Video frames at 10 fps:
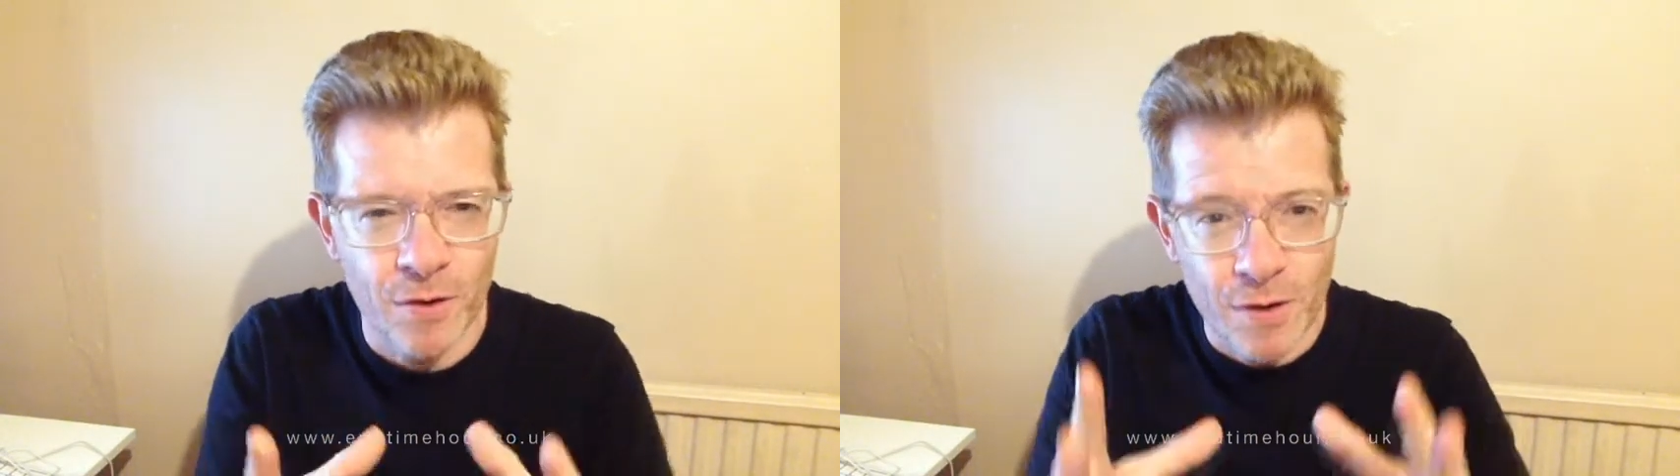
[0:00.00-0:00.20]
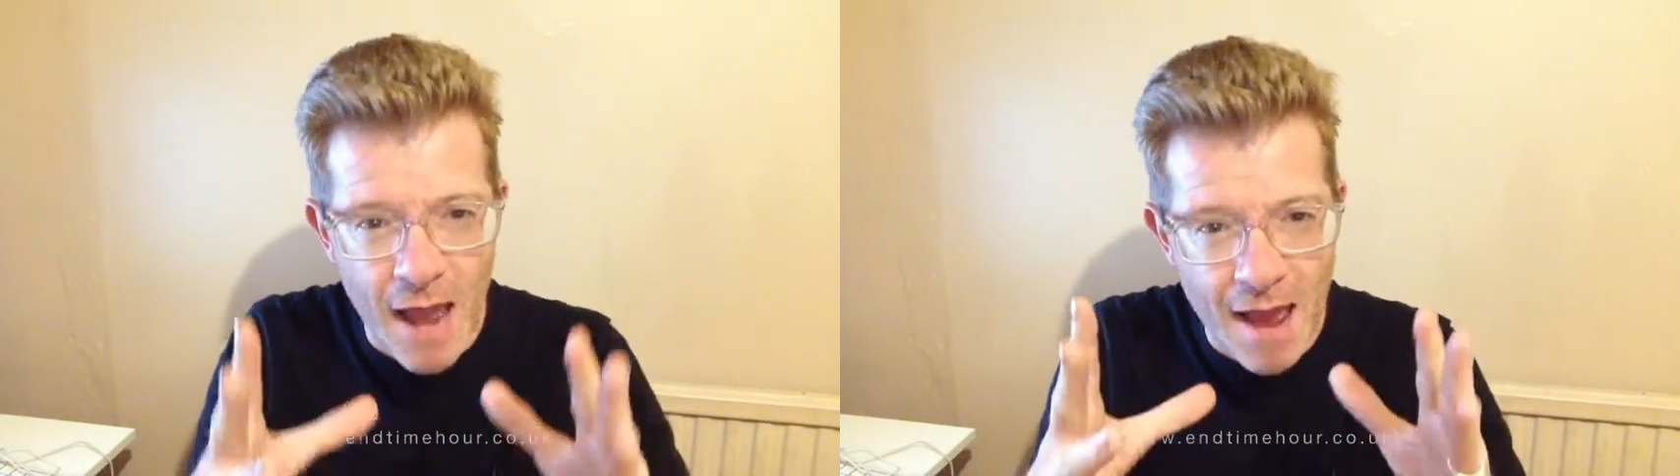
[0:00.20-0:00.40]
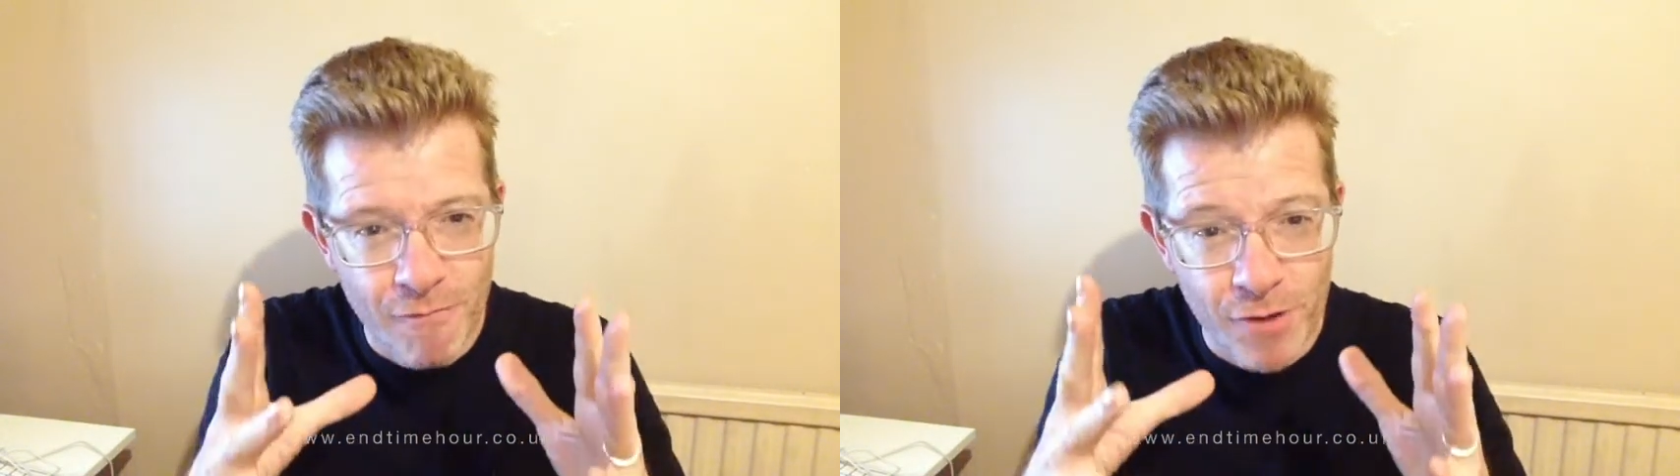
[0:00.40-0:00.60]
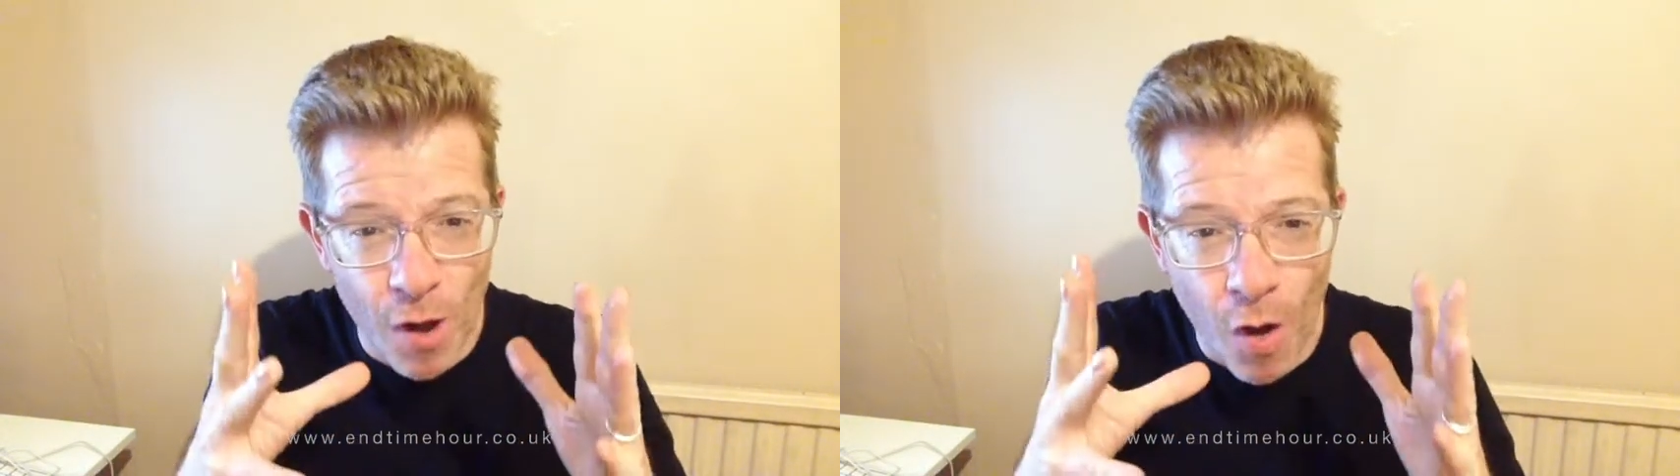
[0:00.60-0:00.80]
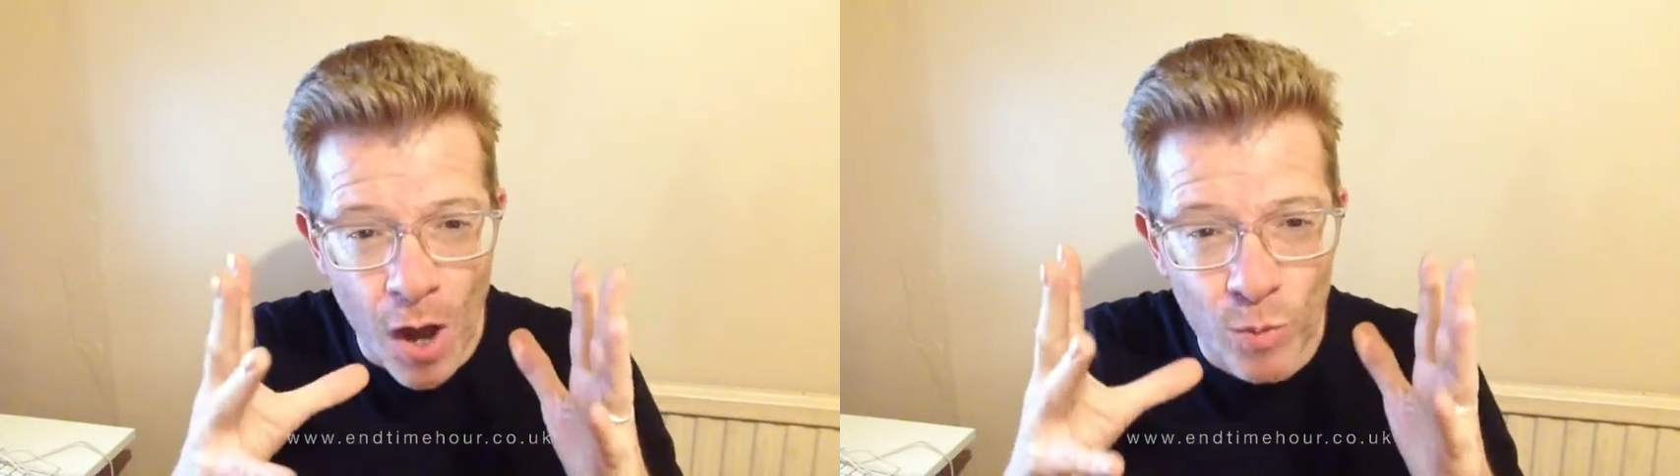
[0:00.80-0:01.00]
and every
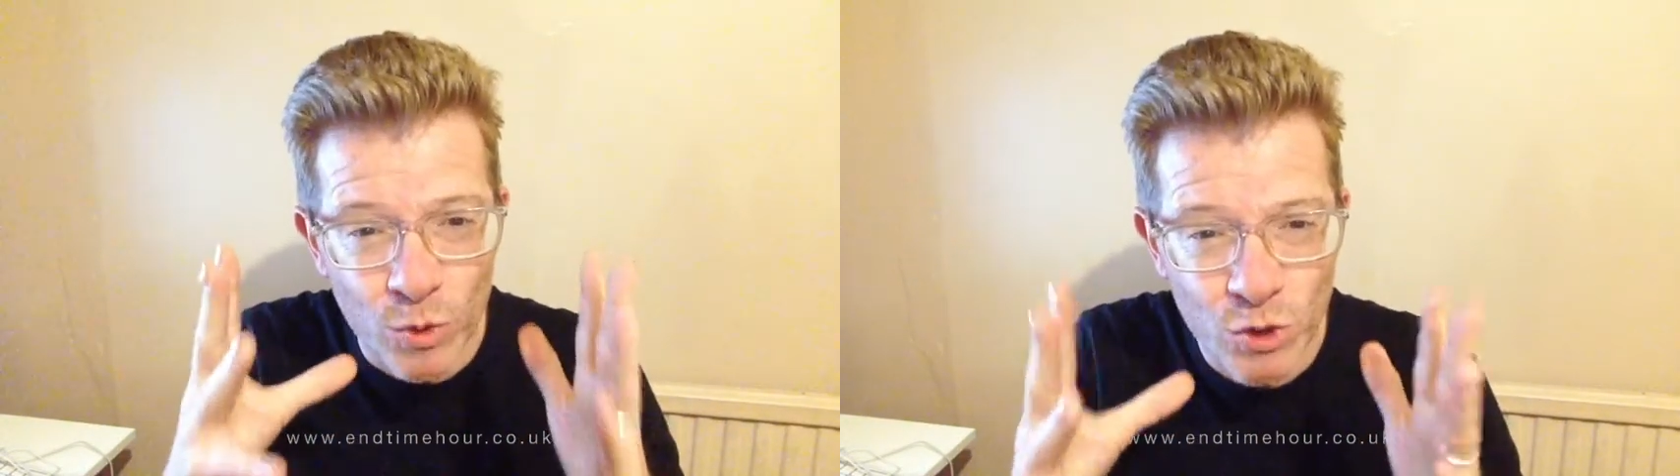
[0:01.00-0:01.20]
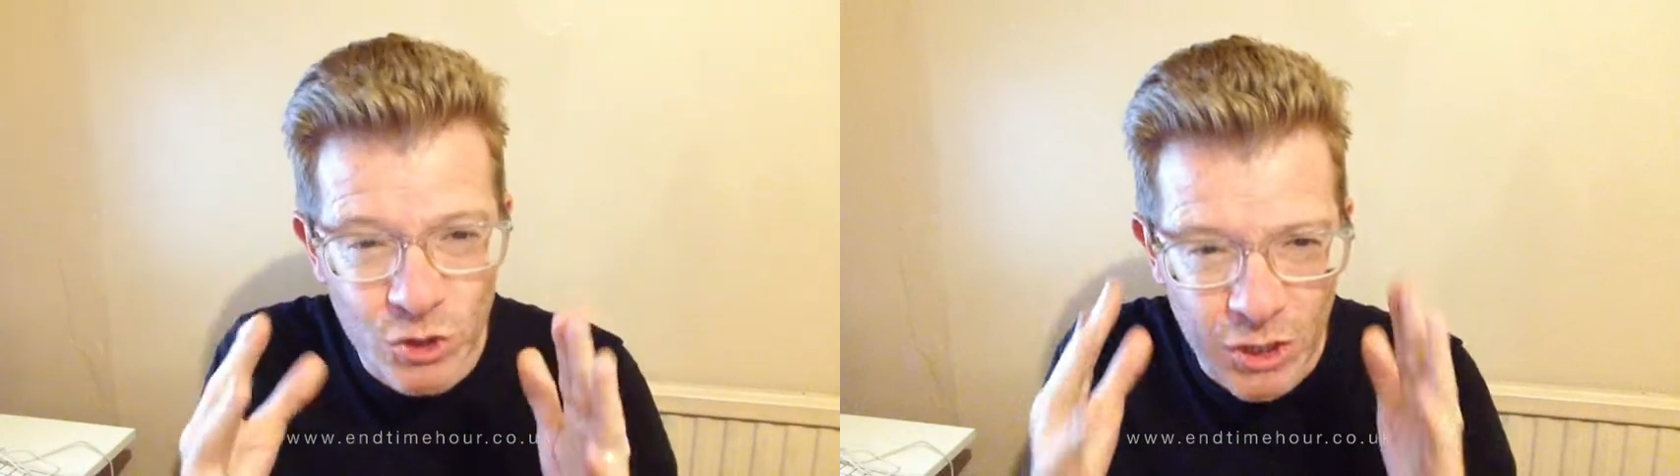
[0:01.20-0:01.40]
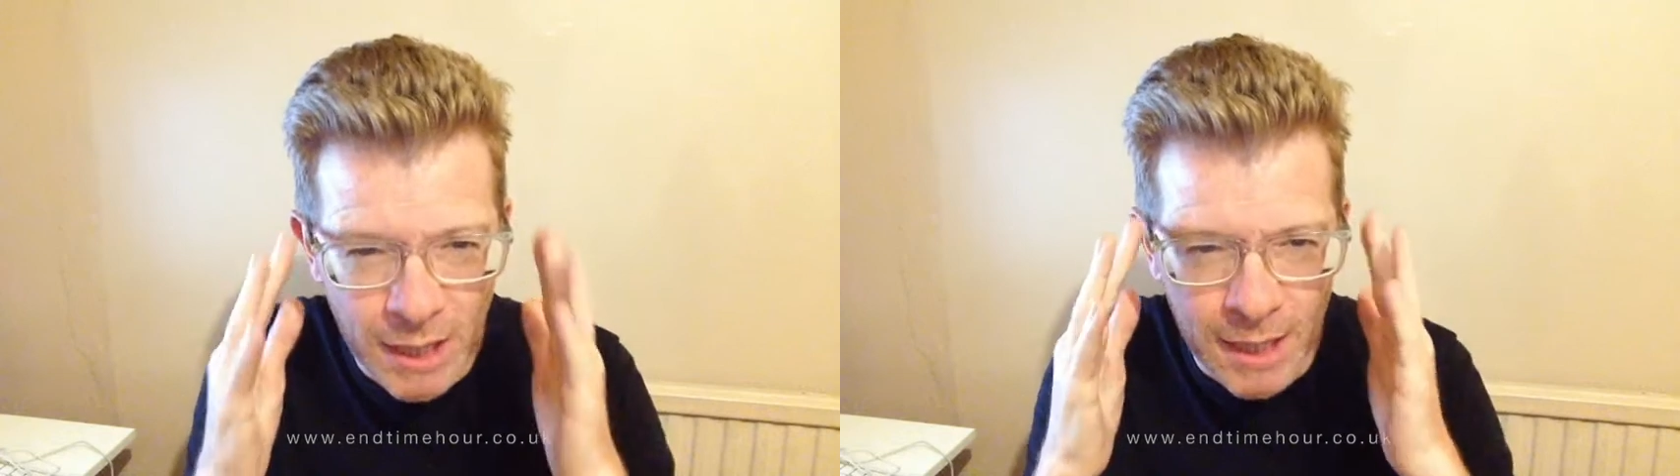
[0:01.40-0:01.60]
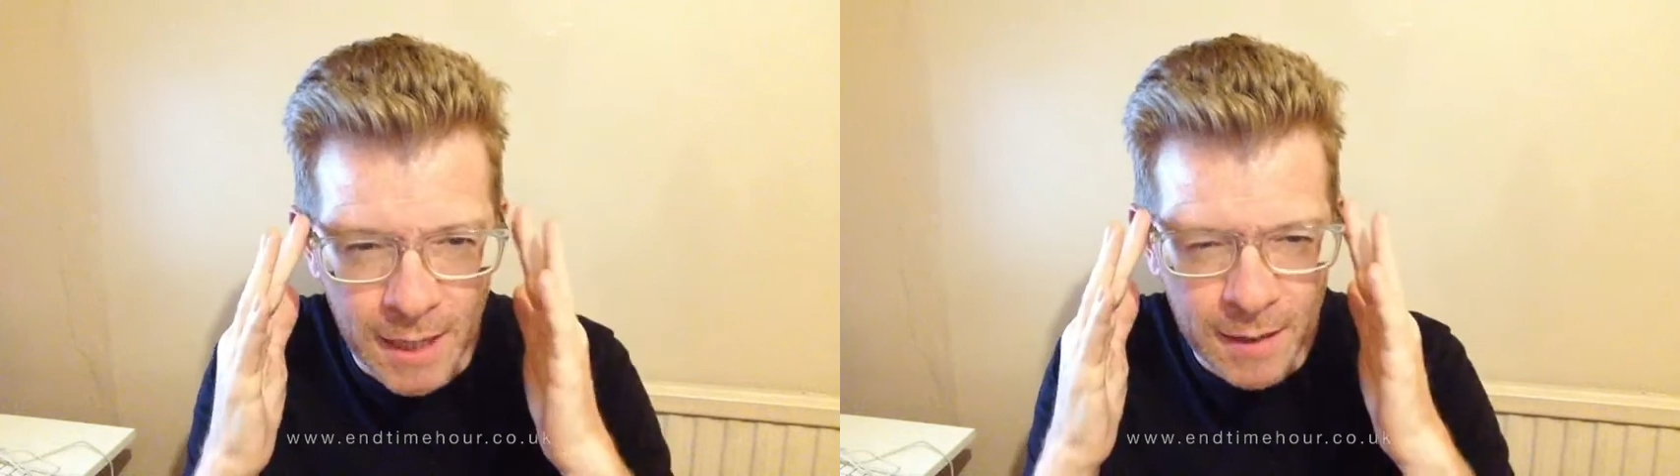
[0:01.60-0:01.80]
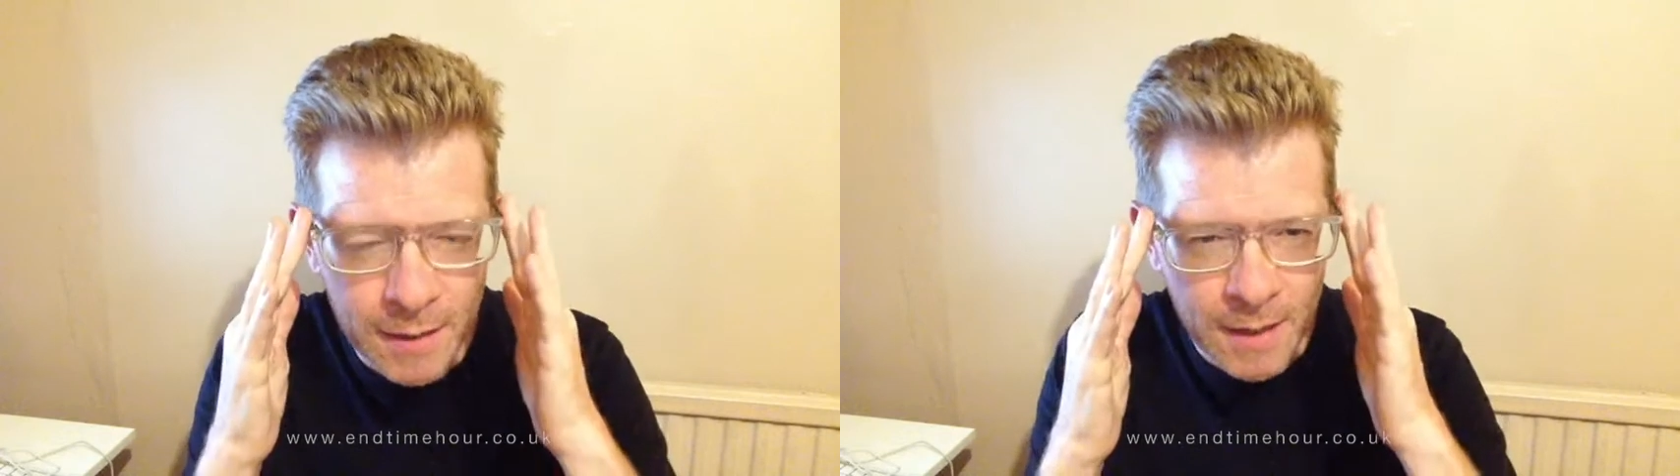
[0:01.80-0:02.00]
eye will see.